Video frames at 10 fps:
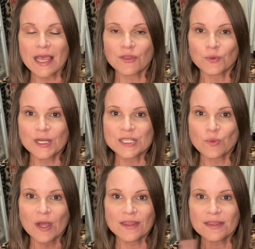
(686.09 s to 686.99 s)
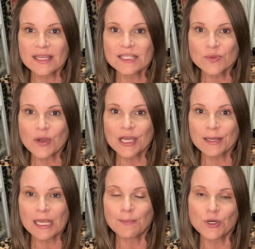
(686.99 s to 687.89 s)
and the reason why this one
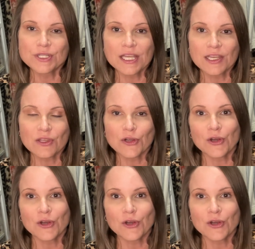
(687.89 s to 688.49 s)
in particular